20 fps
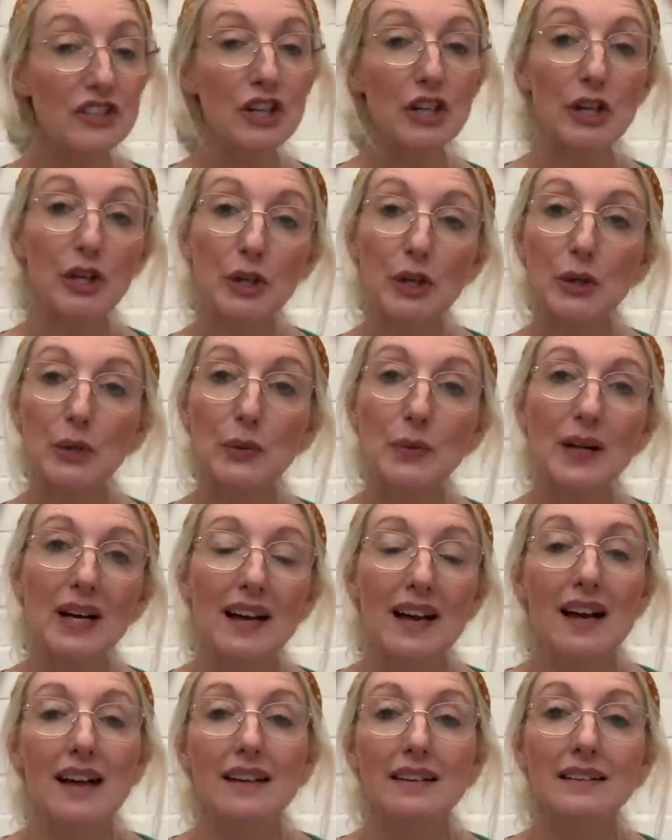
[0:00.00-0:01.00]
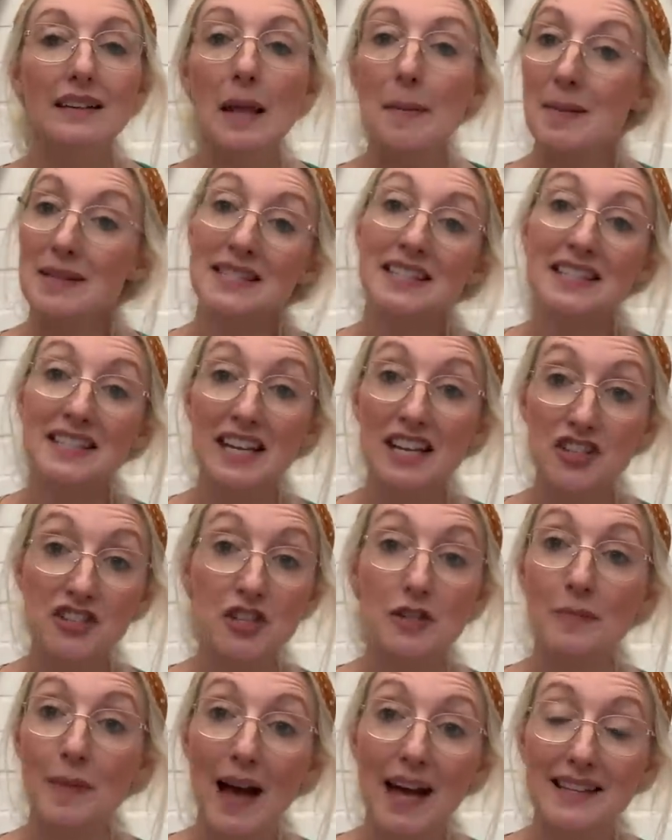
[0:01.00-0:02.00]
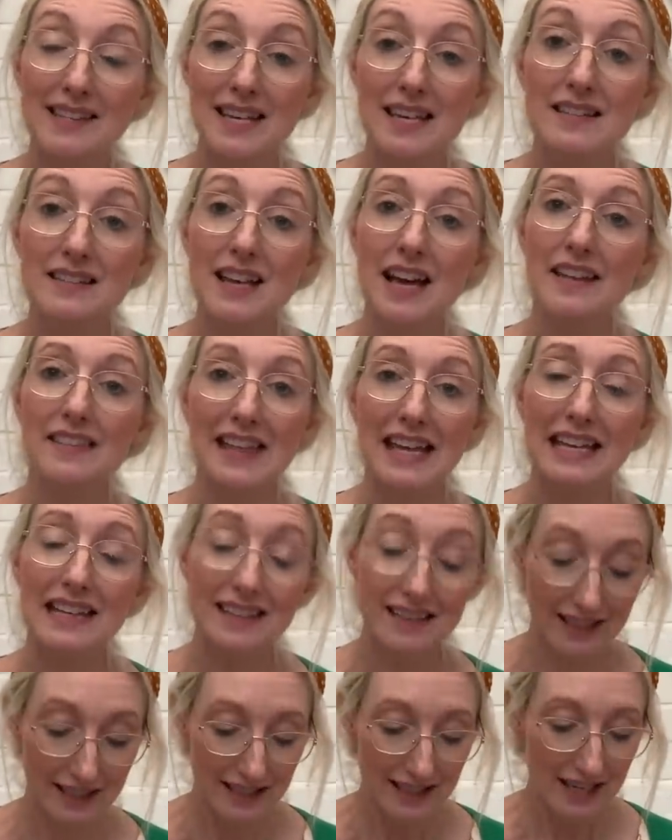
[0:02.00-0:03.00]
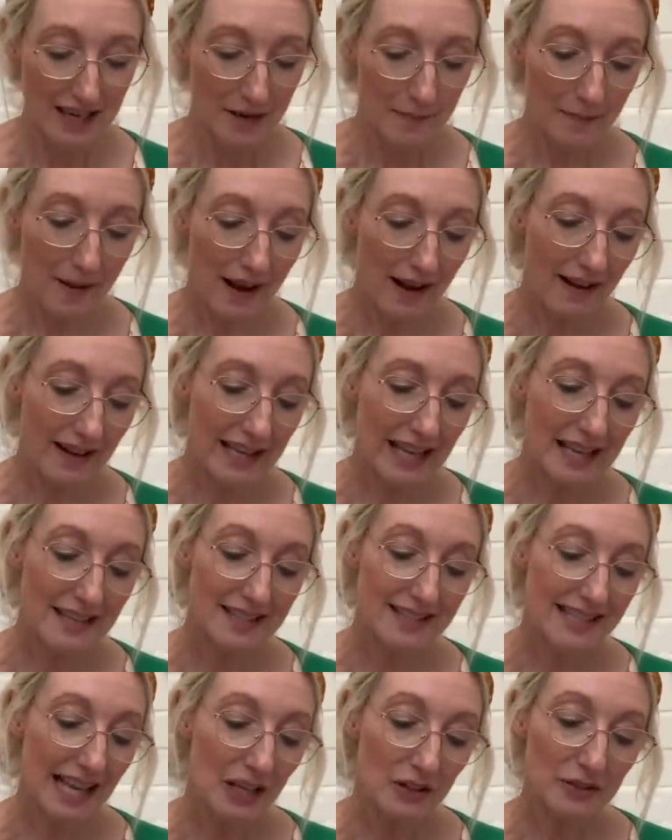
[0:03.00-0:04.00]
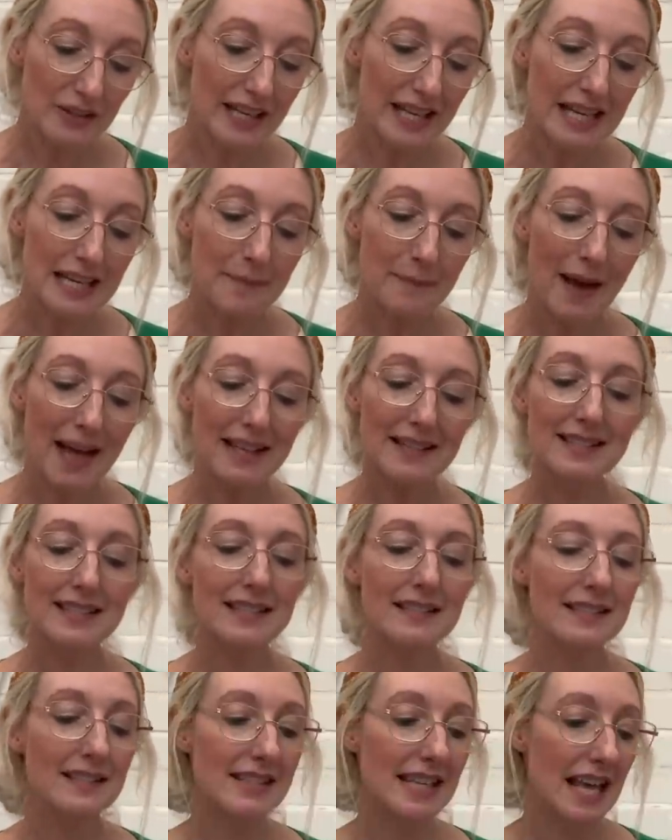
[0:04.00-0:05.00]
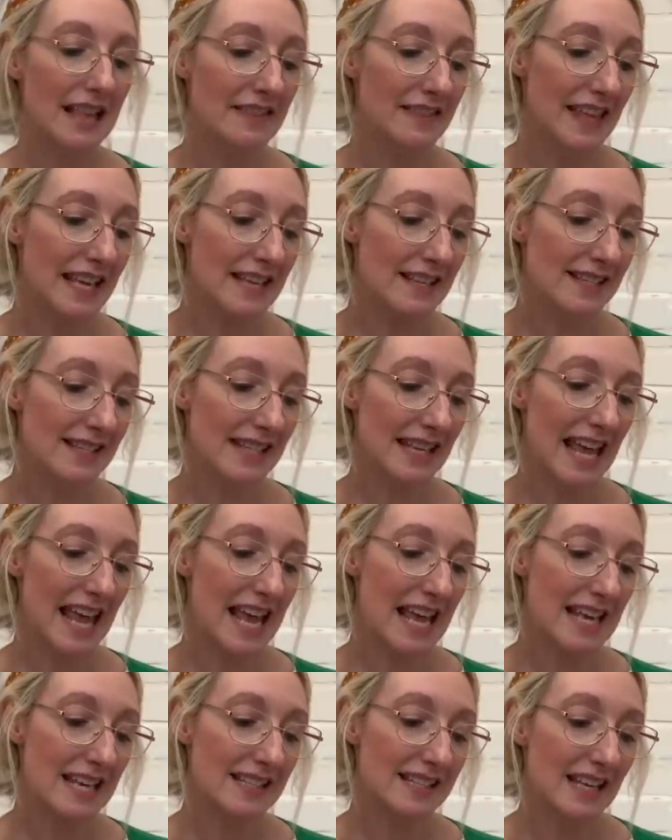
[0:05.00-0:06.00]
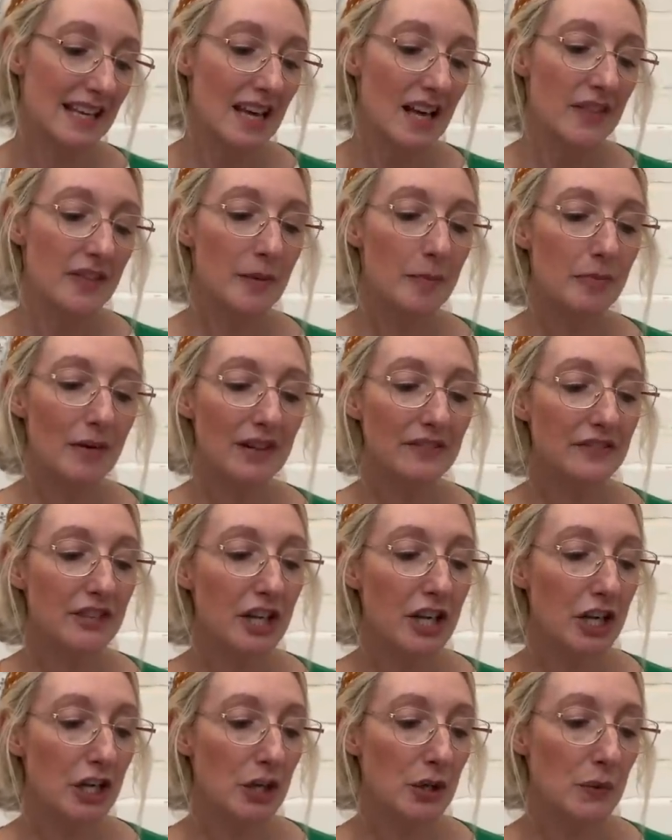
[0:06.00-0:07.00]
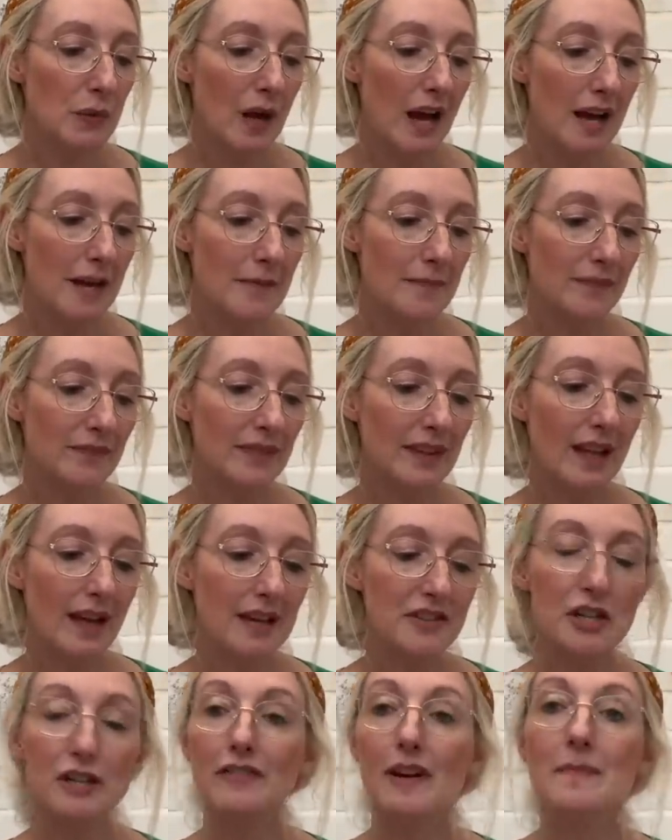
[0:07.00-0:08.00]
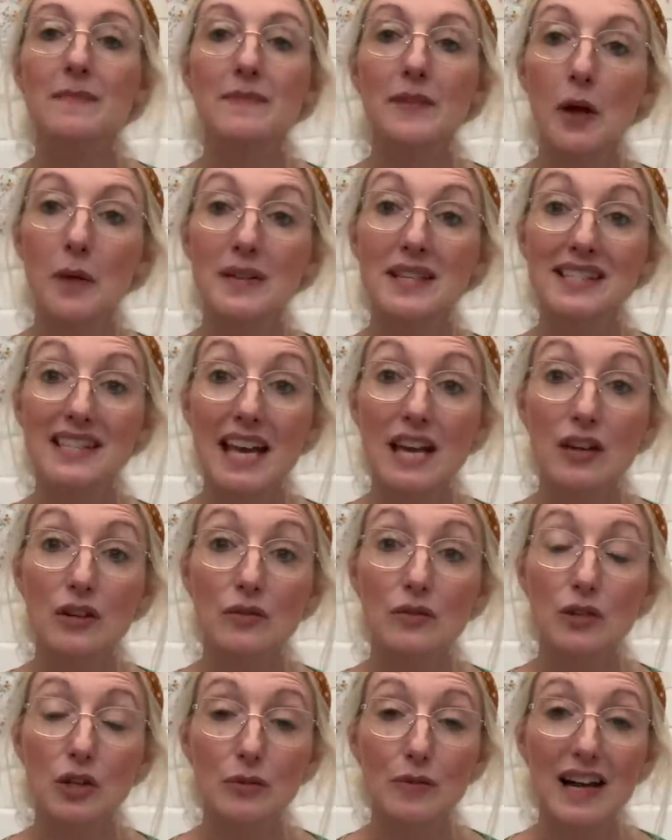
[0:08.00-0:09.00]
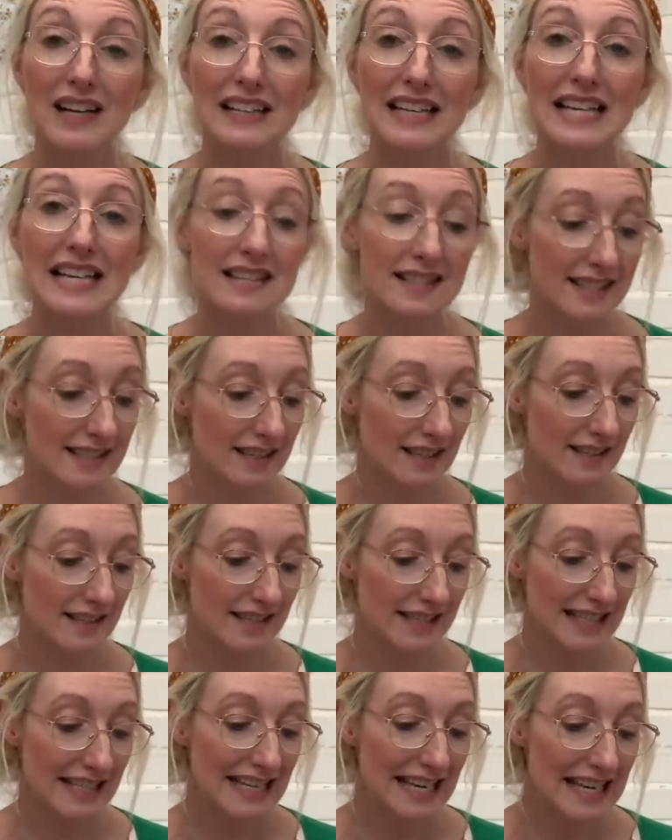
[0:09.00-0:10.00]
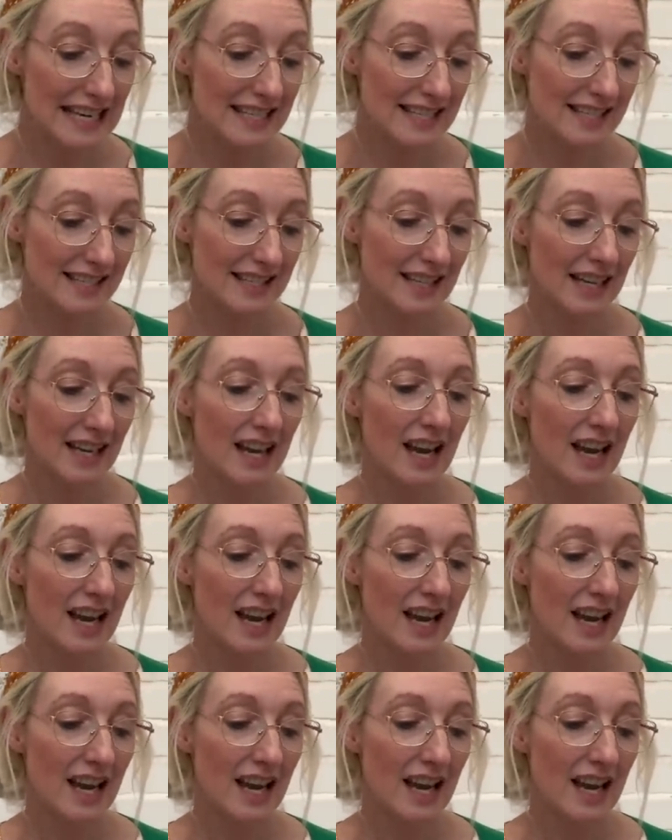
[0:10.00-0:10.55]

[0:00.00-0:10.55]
new limited edition pattern, I think, by Selkie Patterns. And this is the brand new, I don't know if I'm going to say it correctly, Celeste